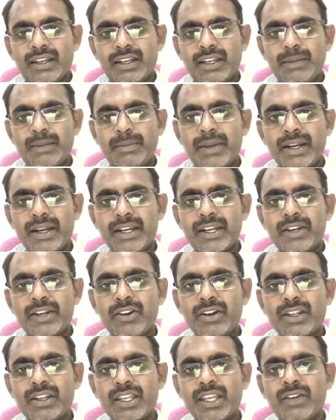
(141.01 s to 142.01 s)
Deflecting
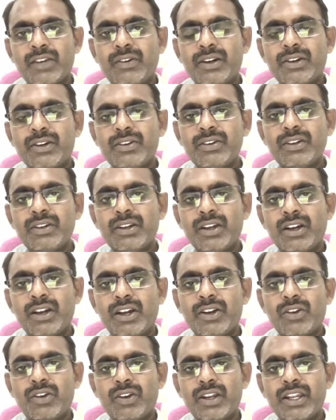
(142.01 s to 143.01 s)
torque equal to
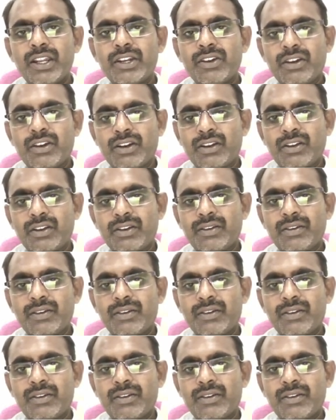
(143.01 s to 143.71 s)
controlling torque.